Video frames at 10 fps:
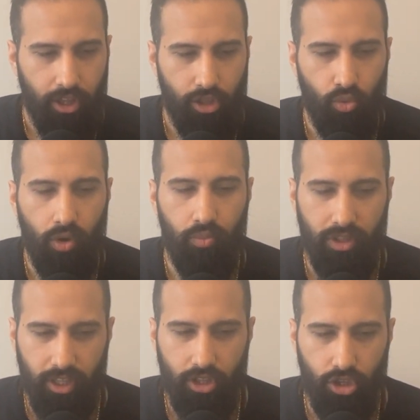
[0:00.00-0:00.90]
the one
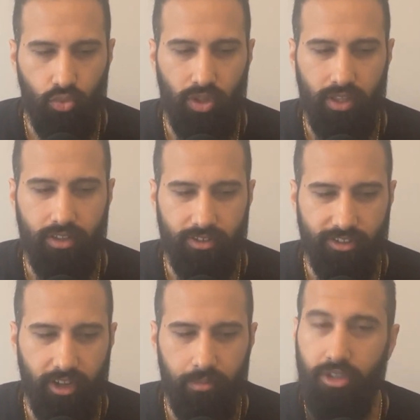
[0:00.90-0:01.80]
within you with the
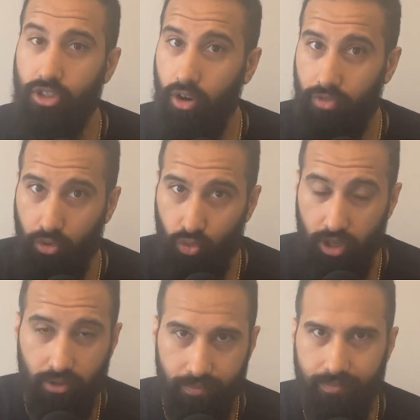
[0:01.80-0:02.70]
discernment of the
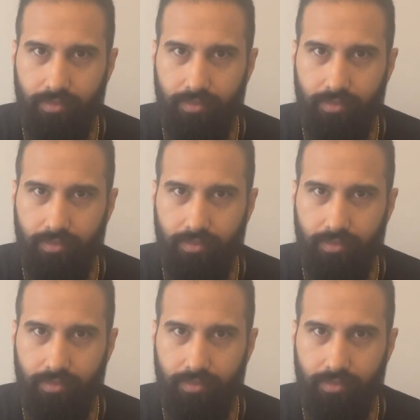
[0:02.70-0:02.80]
real,